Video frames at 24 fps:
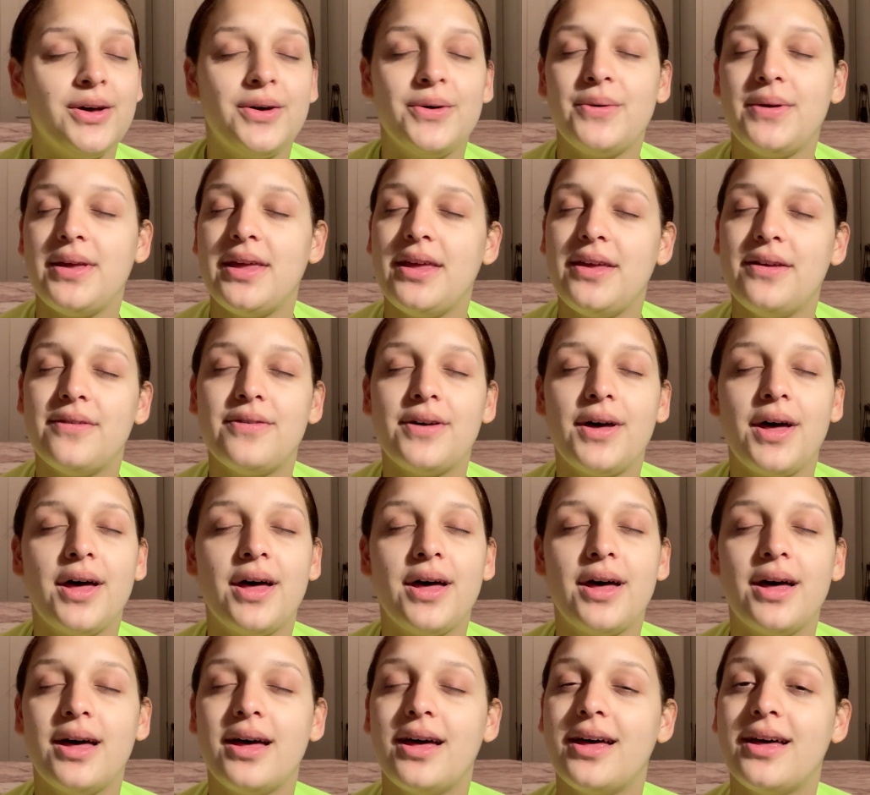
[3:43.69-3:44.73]
we've
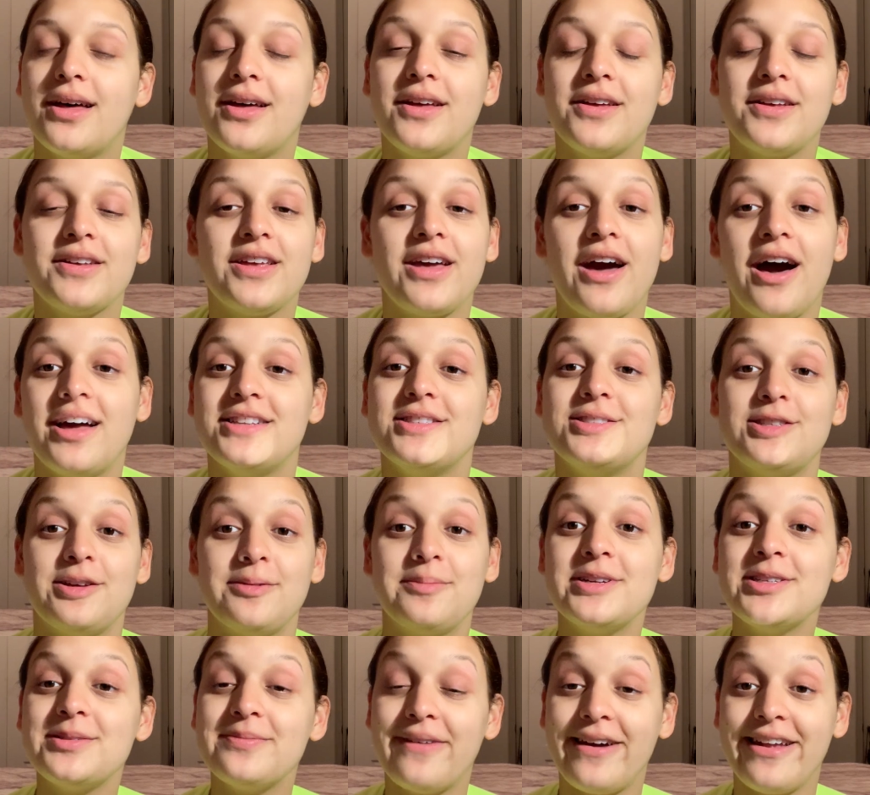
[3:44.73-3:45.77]
gotten so
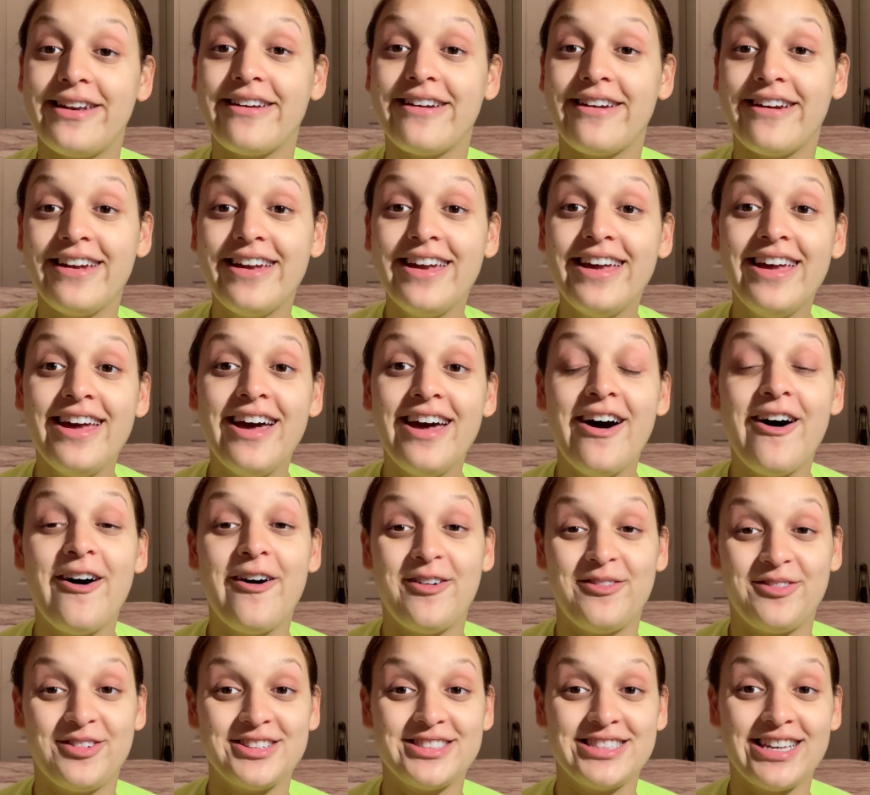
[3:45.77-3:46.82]
much better
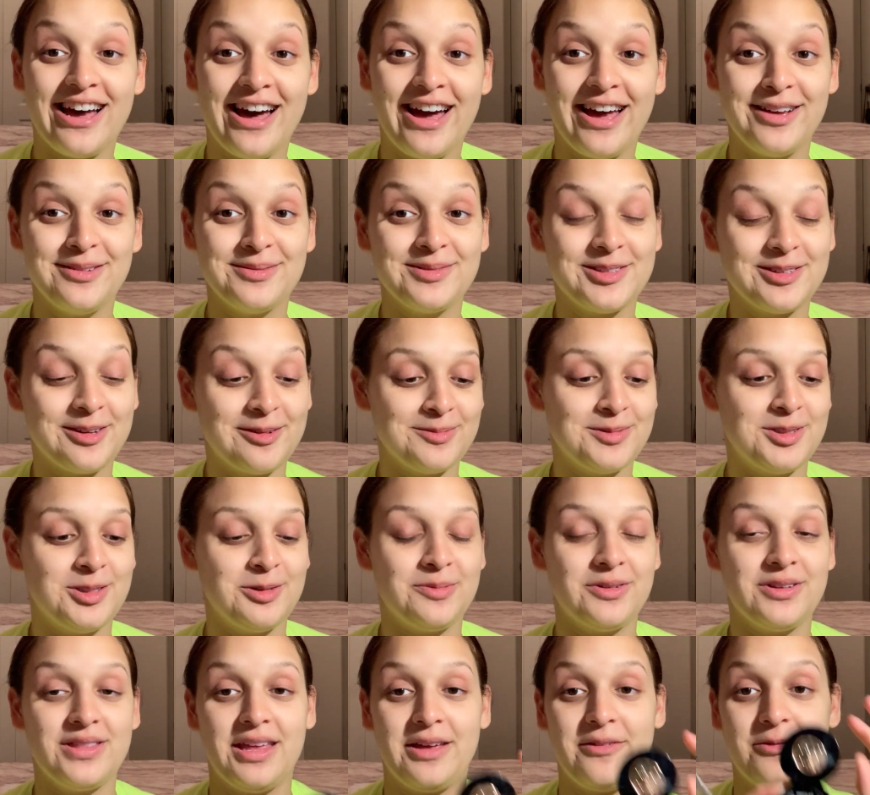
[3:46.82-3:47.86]
over time, so I'm
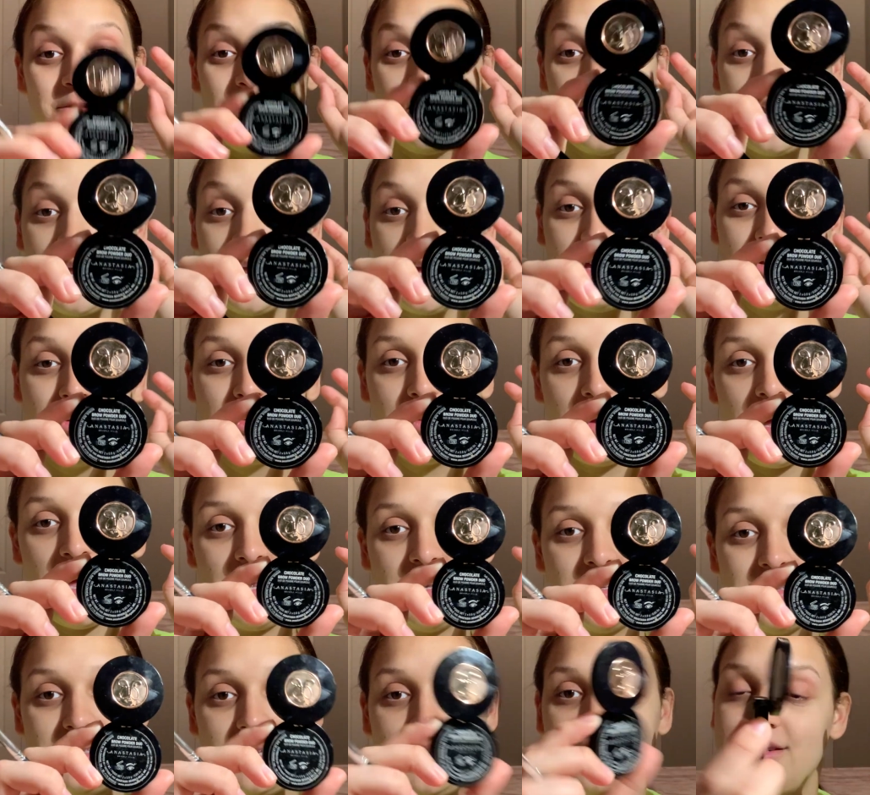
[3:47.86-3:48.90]
super thankful. And I use my
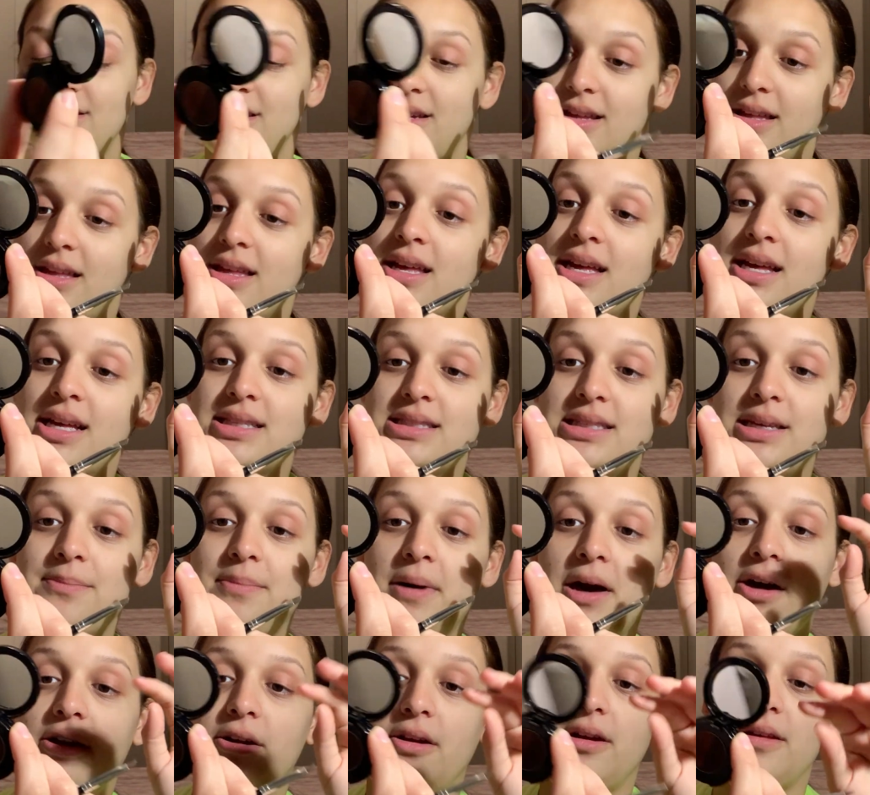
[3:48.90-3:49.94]
Anastasia dip
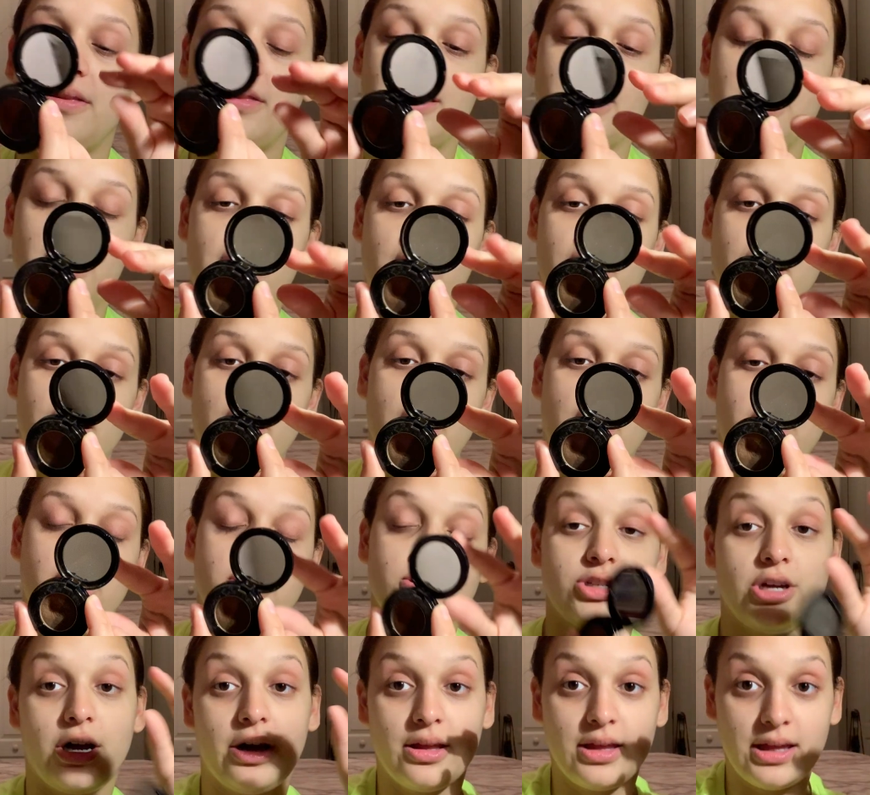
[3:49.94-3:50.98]
powder in the color
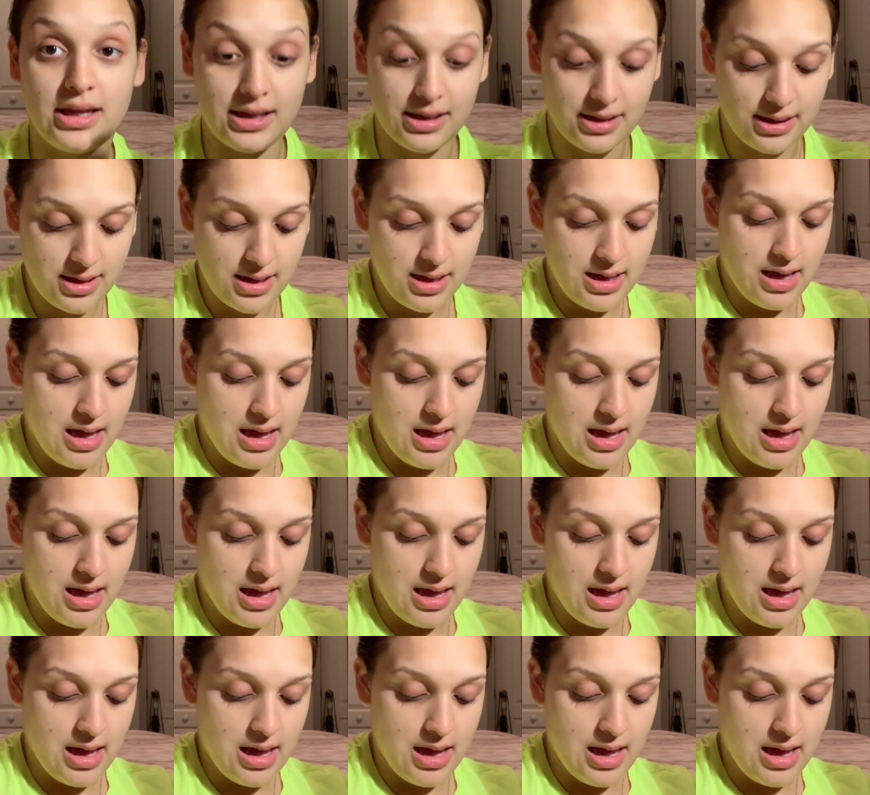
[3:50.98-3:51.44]
chocolate.